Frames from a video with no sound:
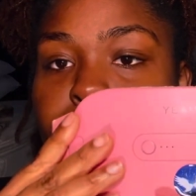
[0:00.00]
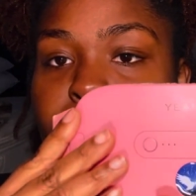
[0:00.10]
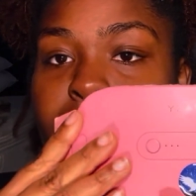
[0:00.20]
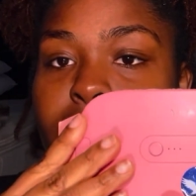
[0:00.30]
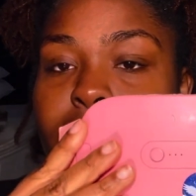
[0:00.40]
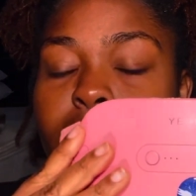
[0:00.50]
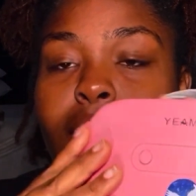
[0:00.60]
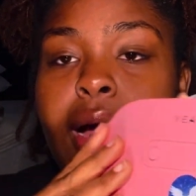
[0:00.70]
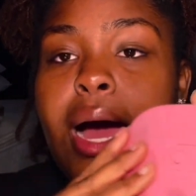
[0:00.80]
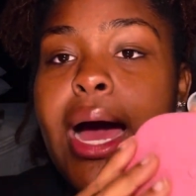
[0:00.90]
pad.
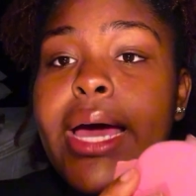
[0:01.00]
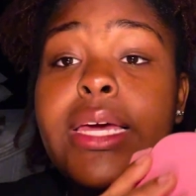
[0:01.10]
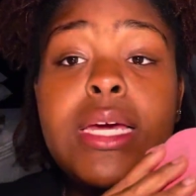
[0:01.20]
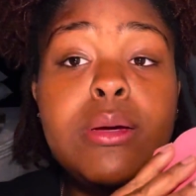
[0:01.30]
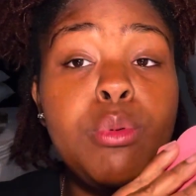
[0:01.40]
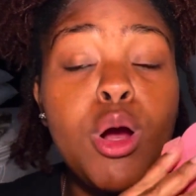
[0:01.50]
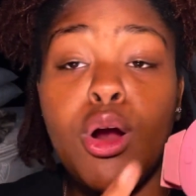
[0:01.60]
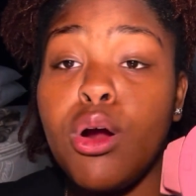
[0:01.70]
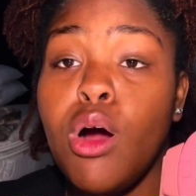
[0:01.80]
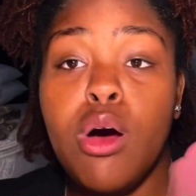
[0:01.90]
I keep
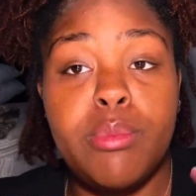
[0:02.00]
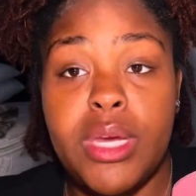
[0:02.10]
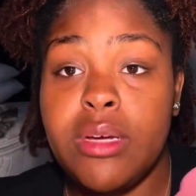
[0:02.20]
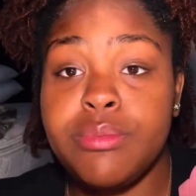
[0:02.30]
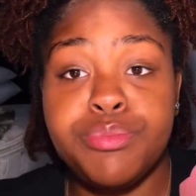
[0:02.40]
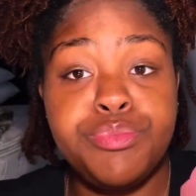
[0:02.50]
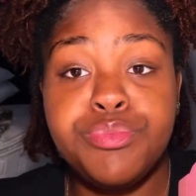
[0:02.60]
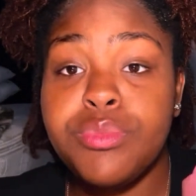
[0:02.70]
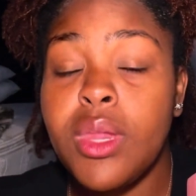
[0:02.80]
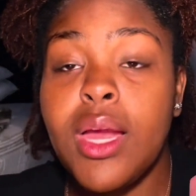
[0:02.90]
her on me.
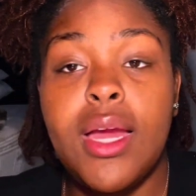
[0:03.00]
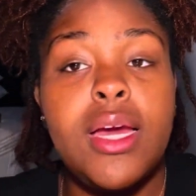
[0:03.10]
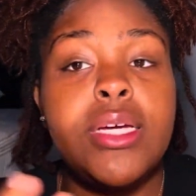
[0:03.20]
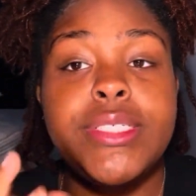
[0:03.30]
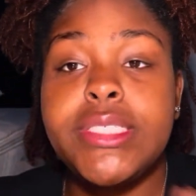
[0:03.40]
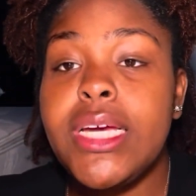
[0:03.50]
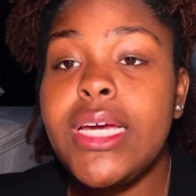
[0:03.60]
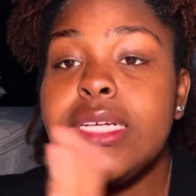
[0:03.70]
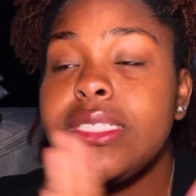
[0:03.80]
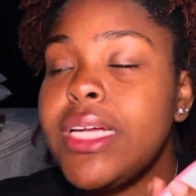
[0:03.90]

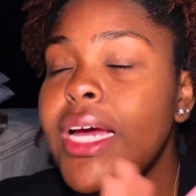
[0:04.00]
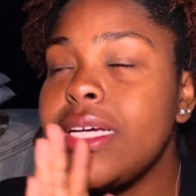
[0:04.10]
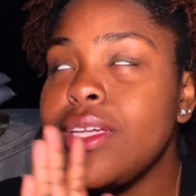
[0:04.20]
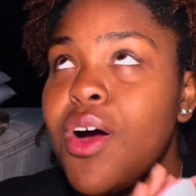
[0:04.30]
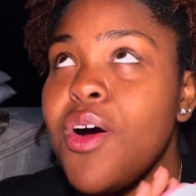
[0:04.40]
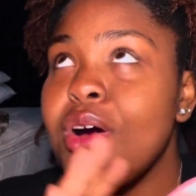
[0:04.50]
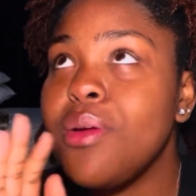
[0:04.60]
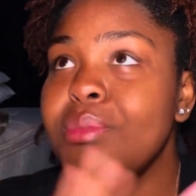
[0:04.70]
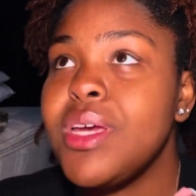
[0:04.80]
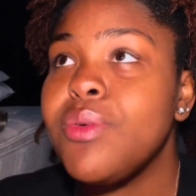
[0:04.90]
She stays on
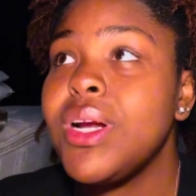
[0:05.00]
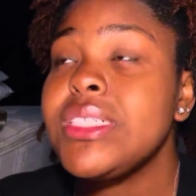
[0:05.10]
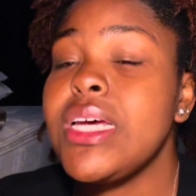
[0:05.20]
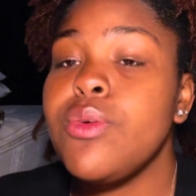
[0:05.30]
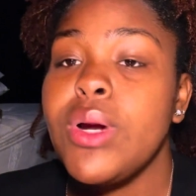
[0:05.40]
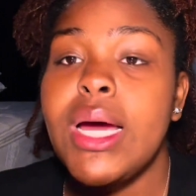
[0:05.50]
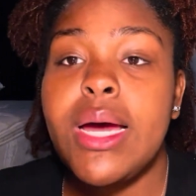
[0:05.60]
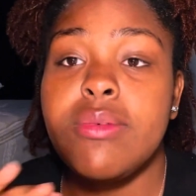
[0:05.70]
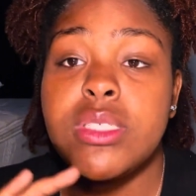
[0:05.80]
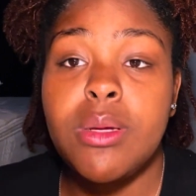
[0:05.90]
me. When I tell you, when I
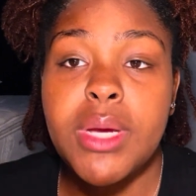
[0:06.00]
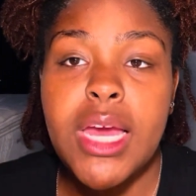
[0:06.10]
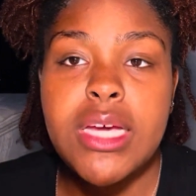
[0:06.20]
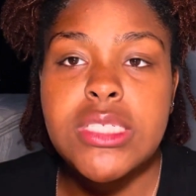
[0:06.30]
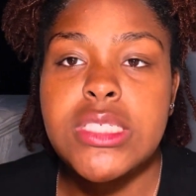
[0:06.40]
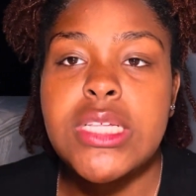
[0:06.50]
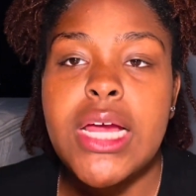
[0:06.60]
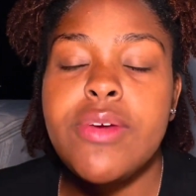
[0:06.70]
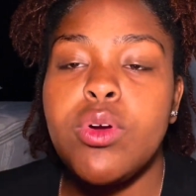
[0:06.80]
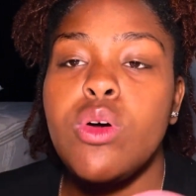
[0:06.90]
have stomach aches, it's not
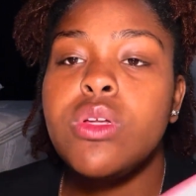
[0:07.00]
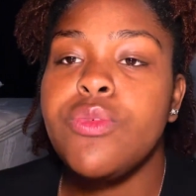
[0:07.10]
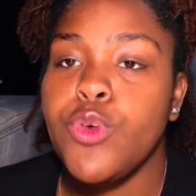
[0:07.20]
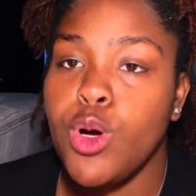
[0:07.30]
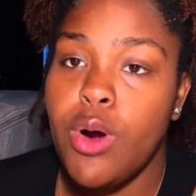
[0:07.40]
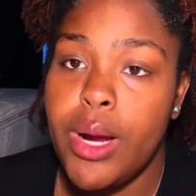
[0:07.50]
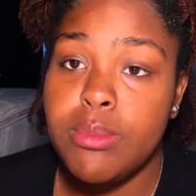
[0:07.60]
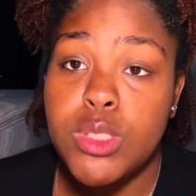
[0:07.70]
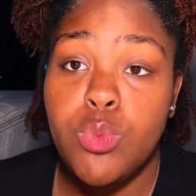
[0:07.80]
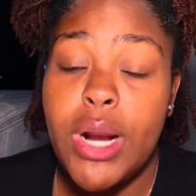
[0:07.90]
even only for
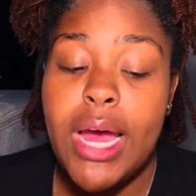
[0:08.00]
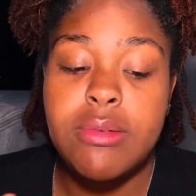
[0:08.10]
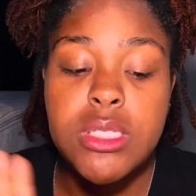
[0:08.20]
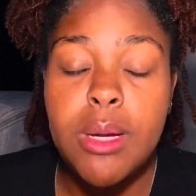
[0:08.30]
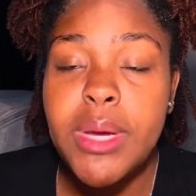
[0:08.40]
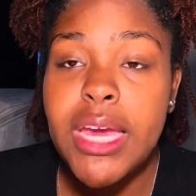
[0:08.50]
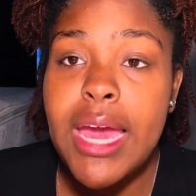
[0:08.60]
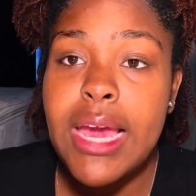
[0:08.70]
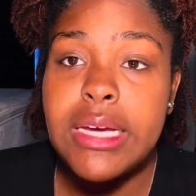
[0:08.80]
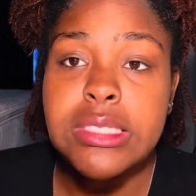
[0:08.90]
cramps. When I have stomach
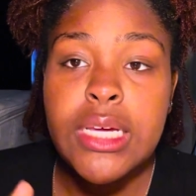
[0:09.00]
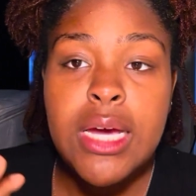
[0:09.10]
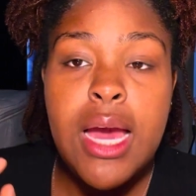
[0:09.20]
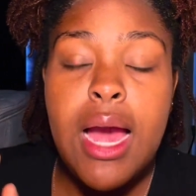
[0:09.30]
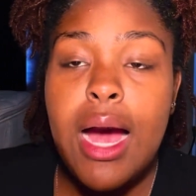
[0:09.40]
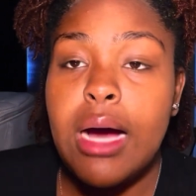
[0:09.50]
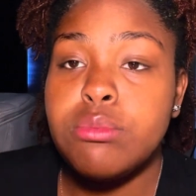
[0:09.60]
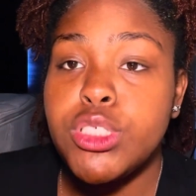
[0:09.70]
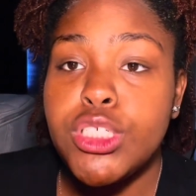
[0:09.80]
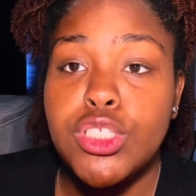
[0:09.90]
aches, I'm
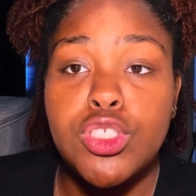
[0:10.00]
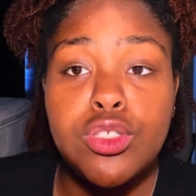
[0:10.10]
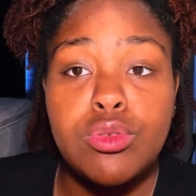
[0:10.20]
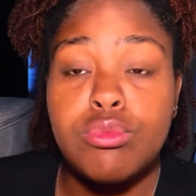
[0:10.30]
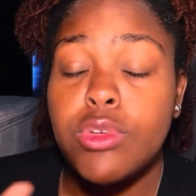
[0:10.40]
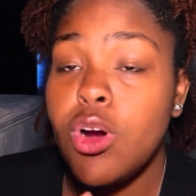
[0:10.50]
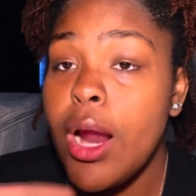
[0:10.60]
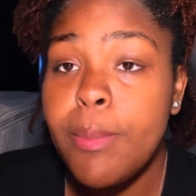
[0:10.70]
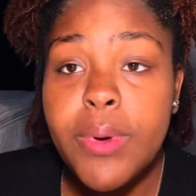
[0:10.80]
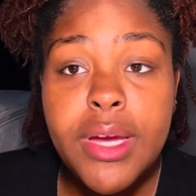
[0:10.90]
just
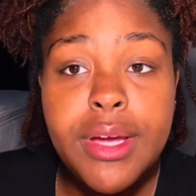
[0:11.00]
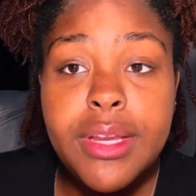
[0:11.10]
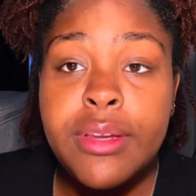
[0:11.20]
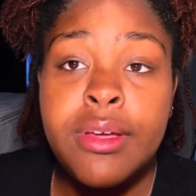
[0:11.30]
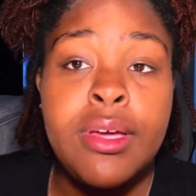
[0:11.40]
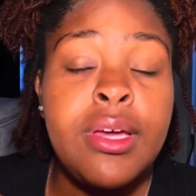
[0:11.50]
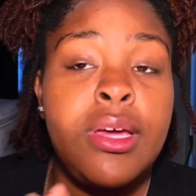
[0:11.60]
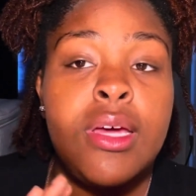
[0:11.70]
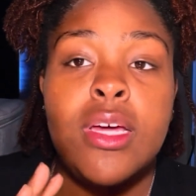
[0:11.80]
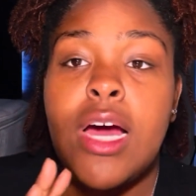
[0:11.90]
cramping.
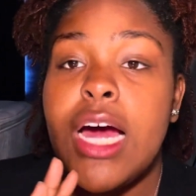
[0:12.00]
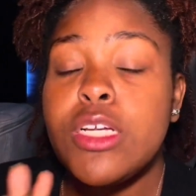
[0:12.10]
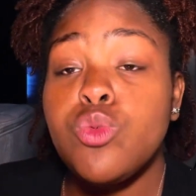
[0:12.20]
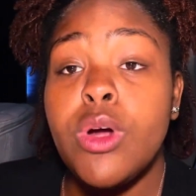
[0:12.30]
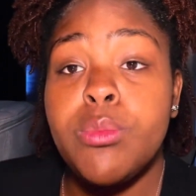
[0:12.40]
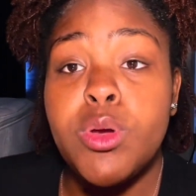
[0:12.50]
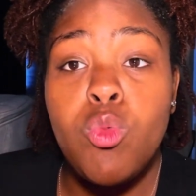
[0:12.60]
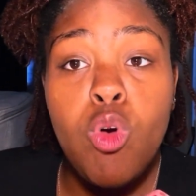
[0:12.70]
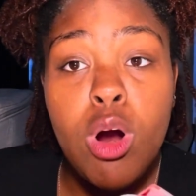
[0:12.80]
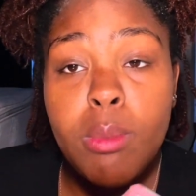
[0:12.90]
I just want to be
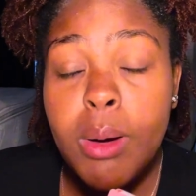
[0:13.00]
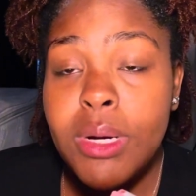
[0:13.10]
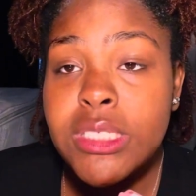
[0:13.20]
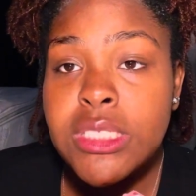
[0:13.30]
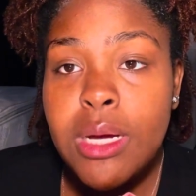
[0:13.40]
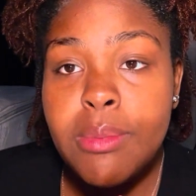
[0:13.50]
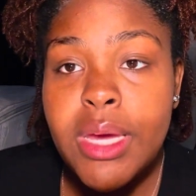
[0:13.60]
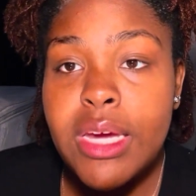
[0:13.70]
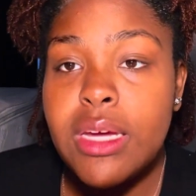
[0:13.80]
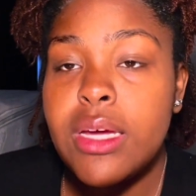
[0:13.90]
warm on my stomach